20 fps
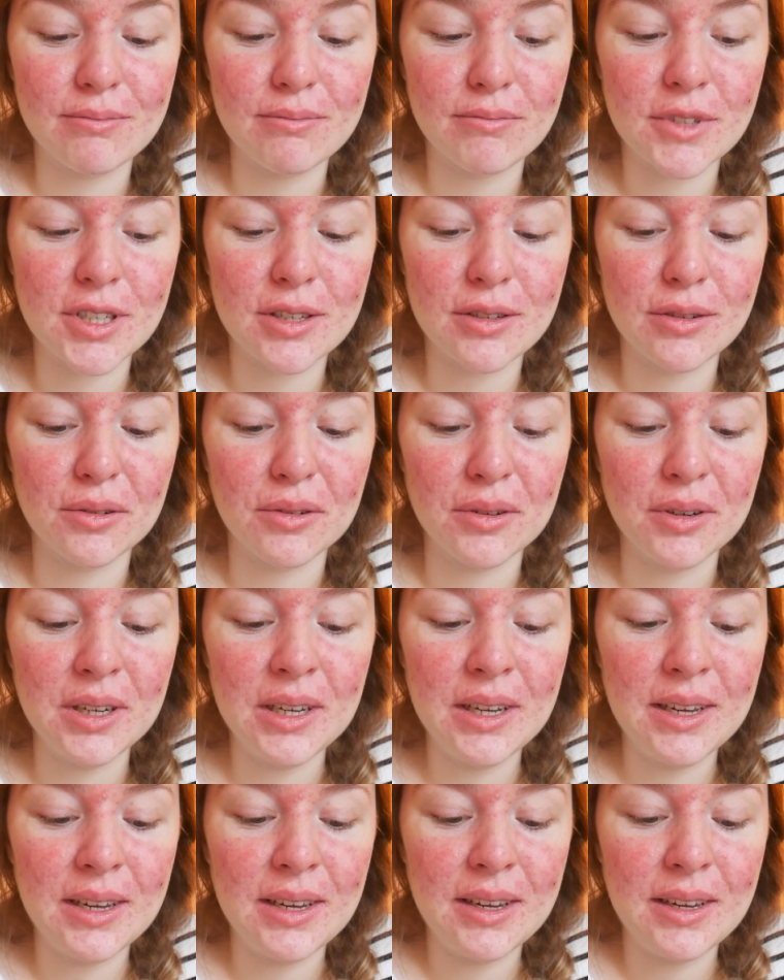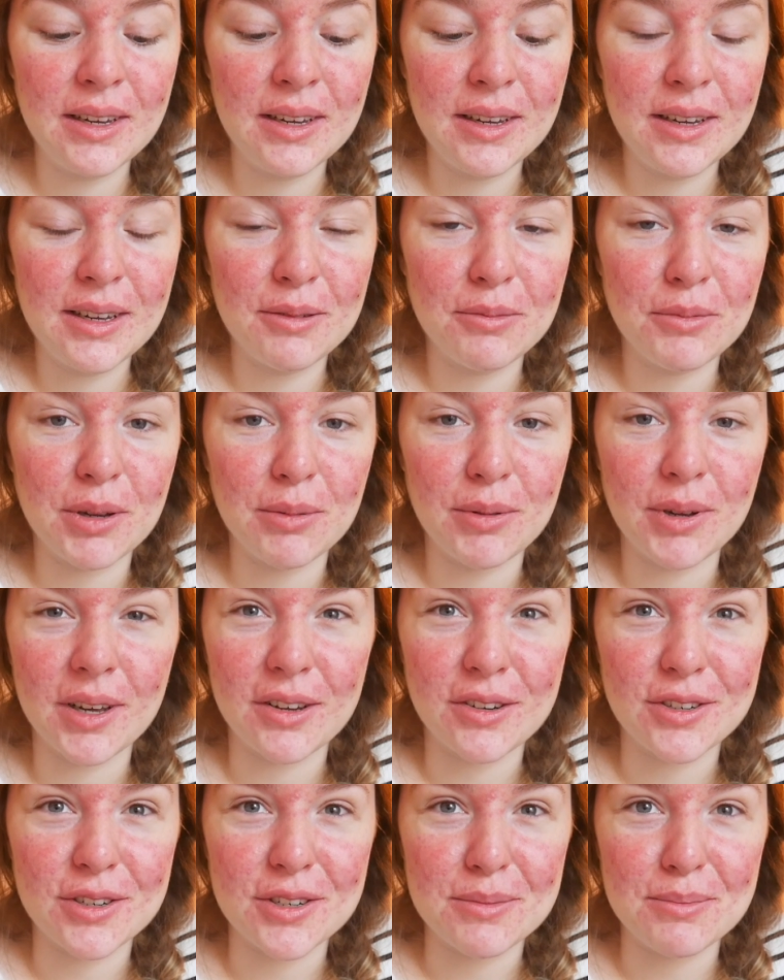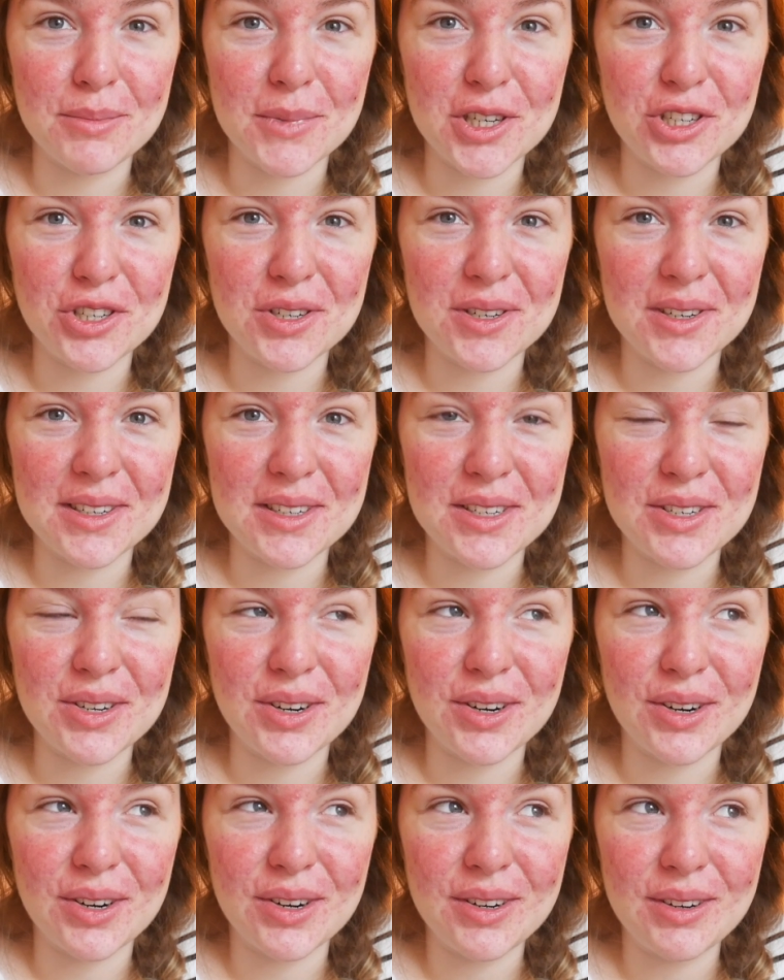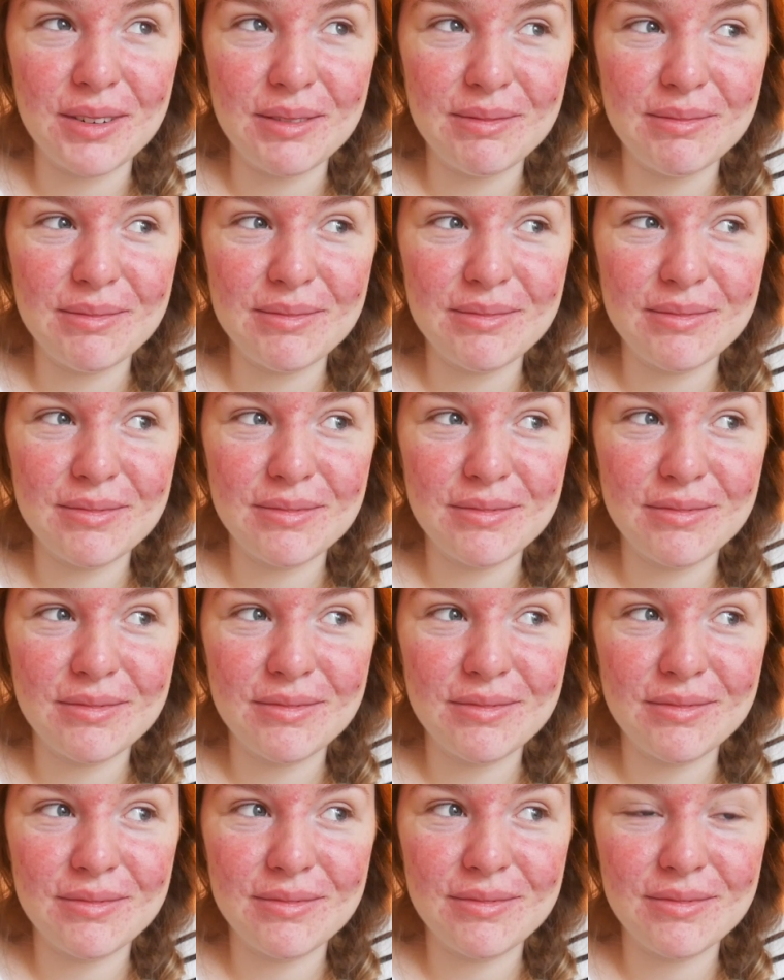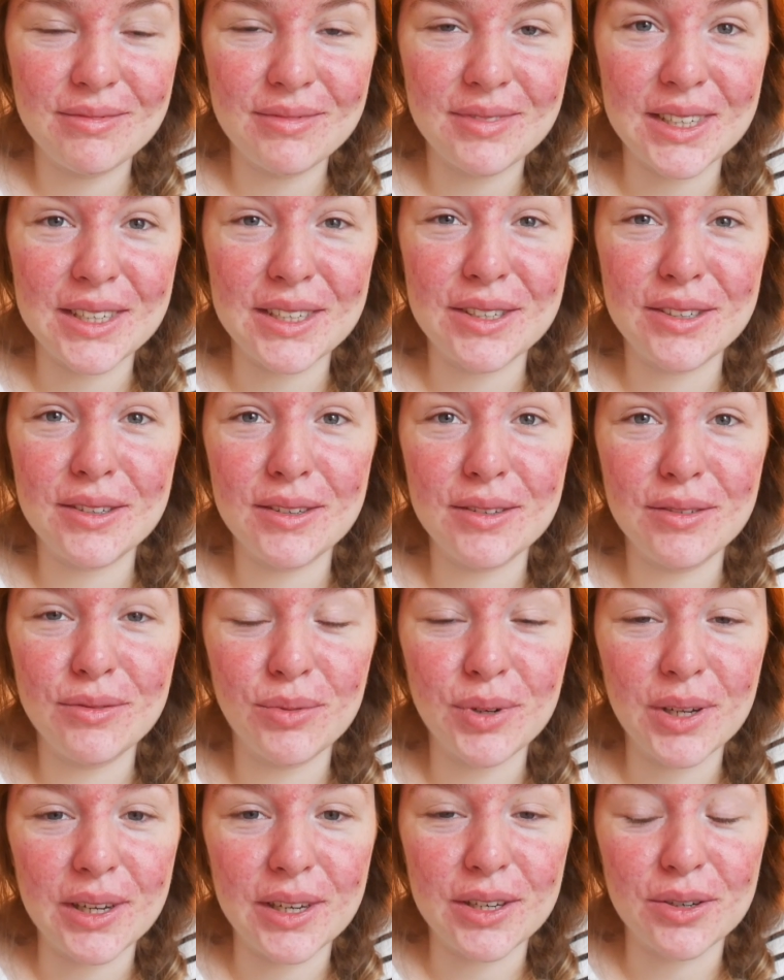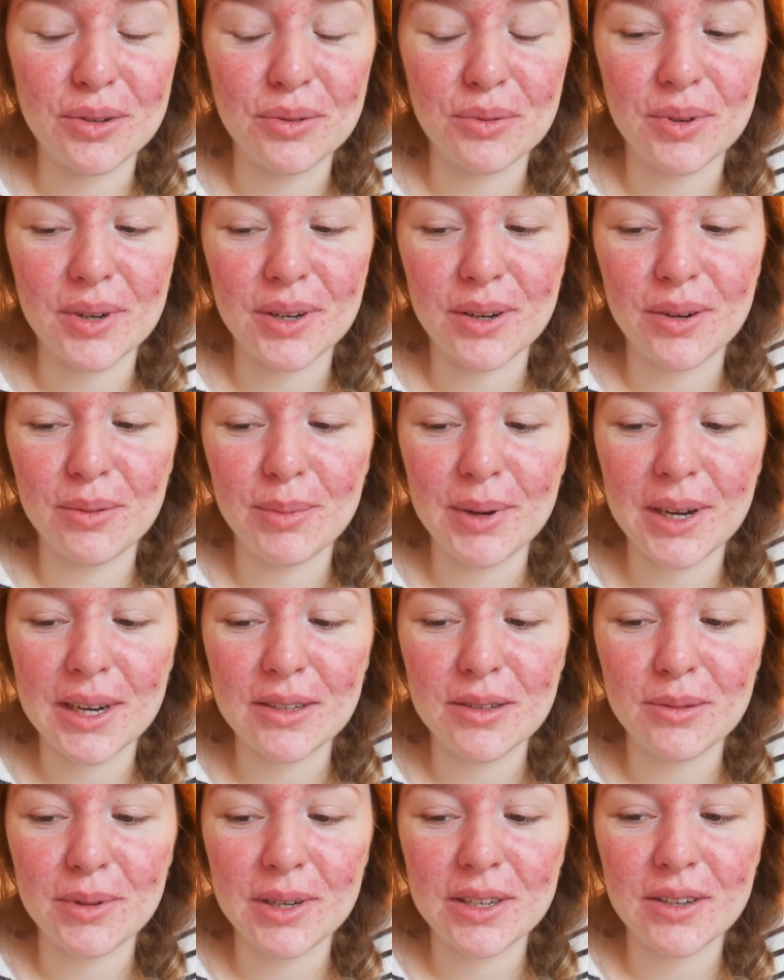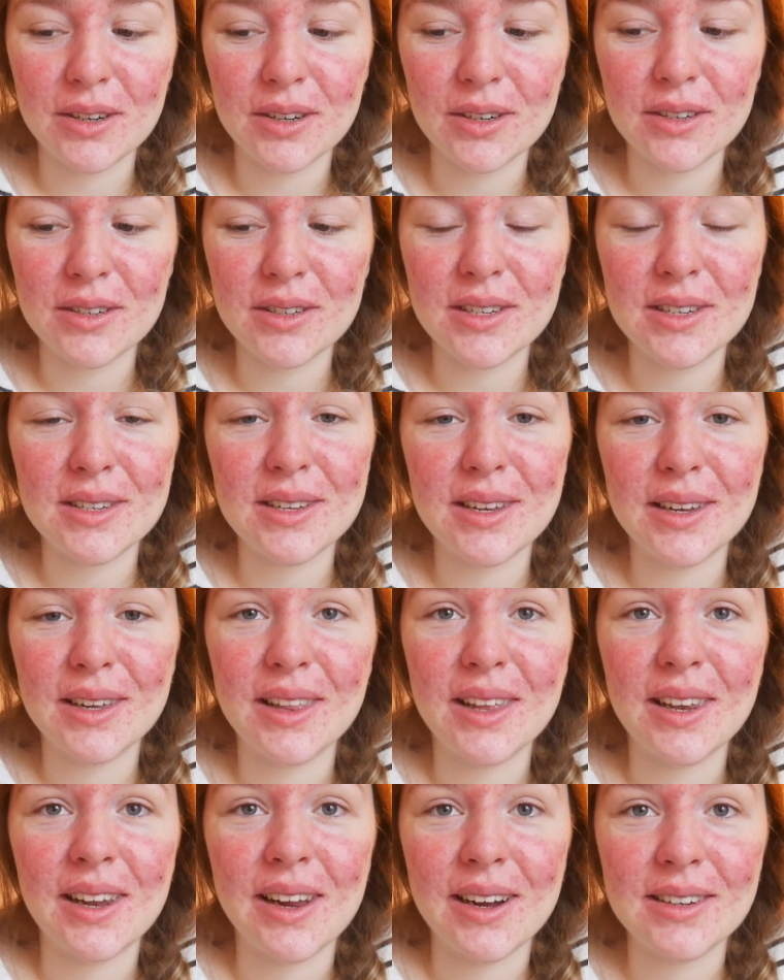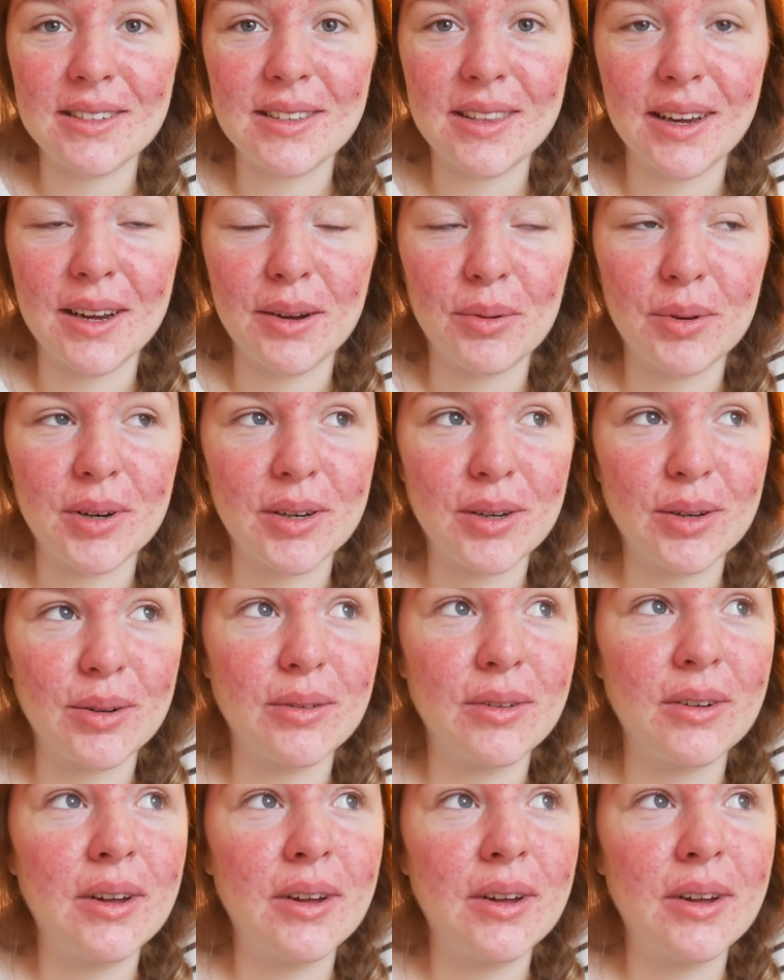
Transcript: So maybe I'll just mention it to her. I really don't want to go back to my doctor. This is like the last thing I want to do.